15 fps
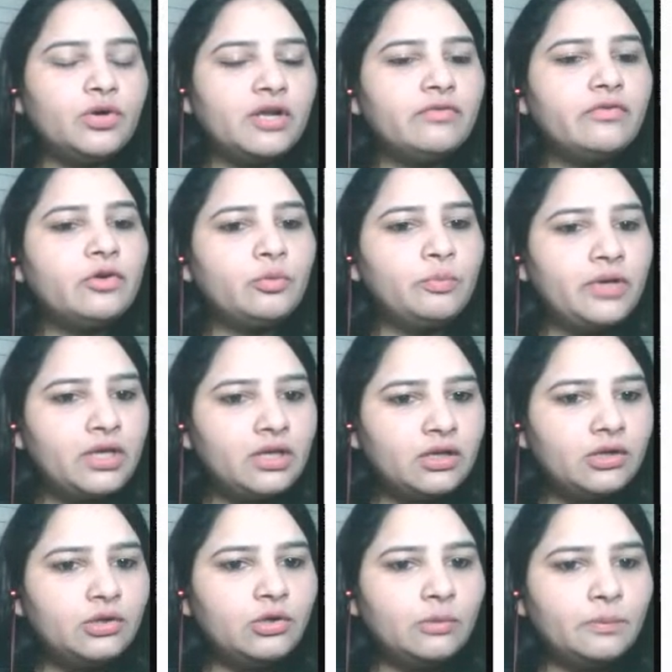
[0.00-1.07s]
Whatever
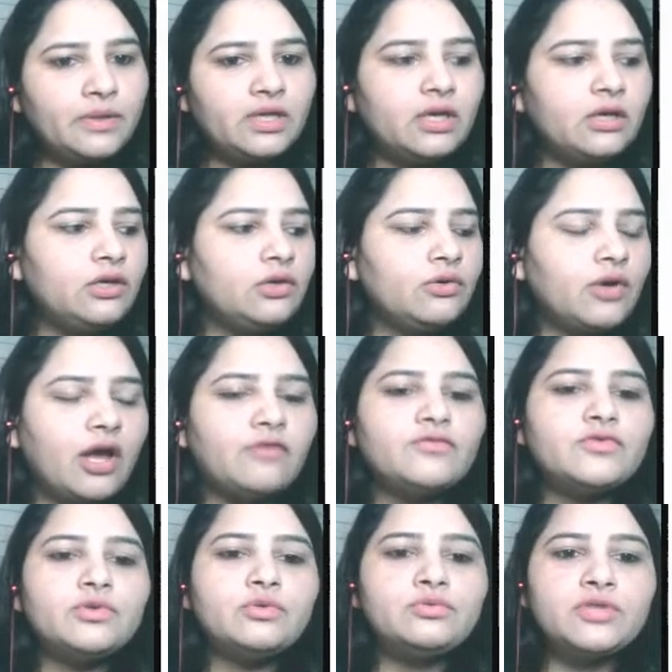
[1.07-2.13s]
opinion you are picking, you
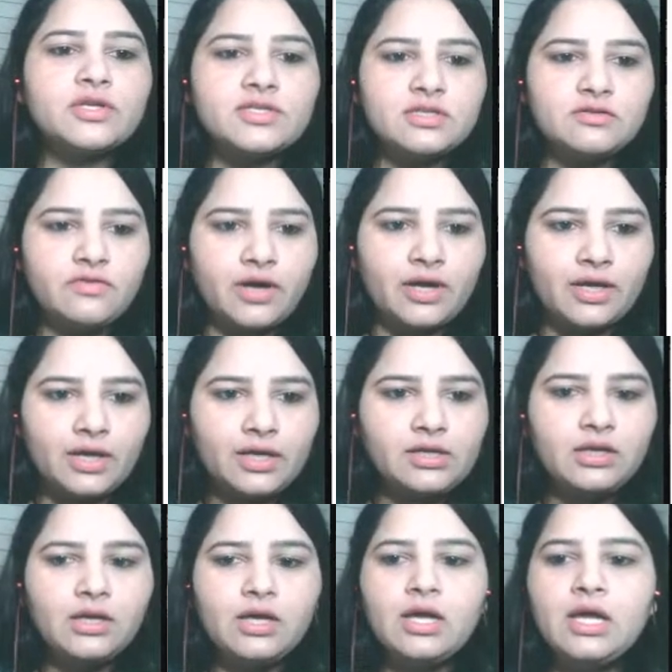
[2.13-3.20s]
have to justify
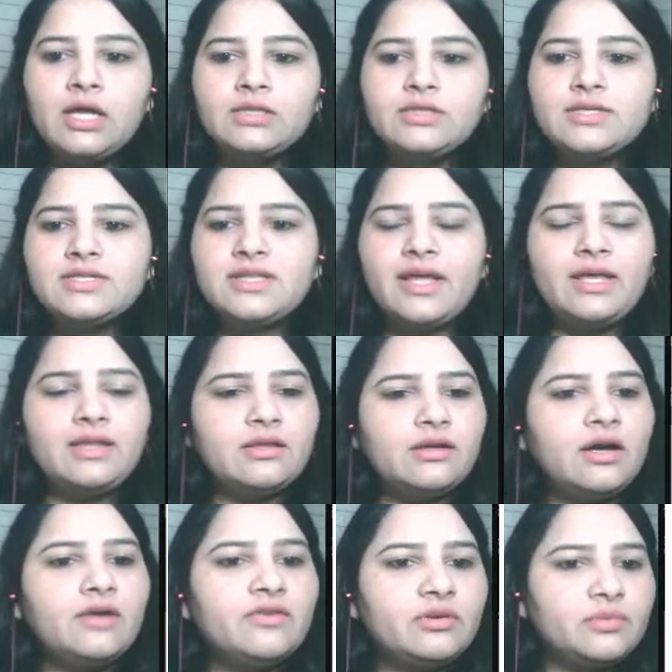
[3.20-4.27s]
it. Just like
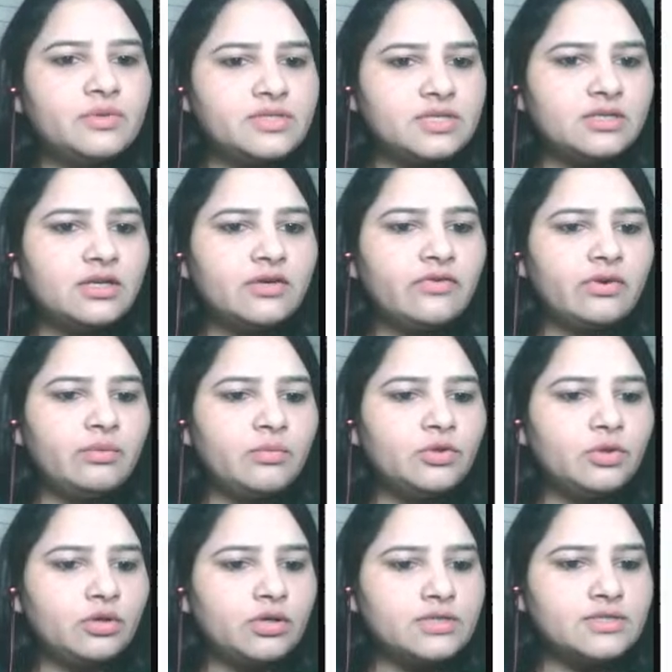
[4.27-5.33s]
the 100%
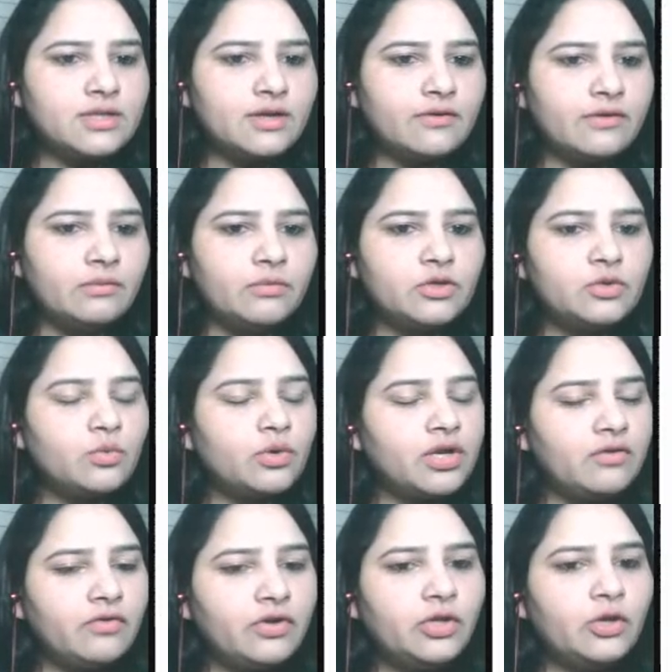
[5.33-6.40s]
agreement or disagreement.
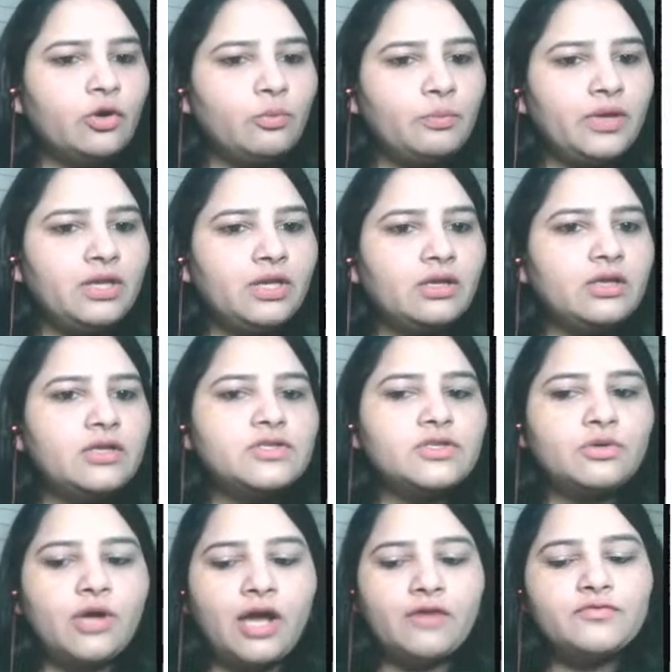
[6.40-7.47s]
Whatever your opinion
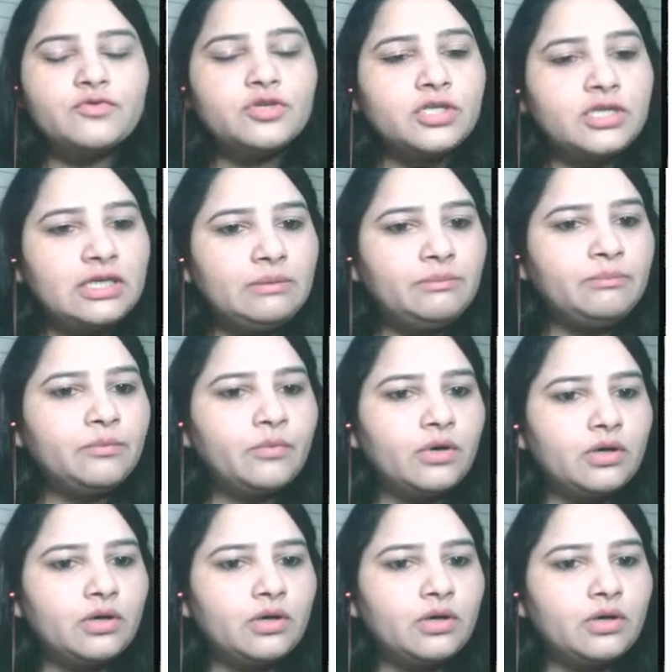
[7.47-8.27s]
is, you have to keep,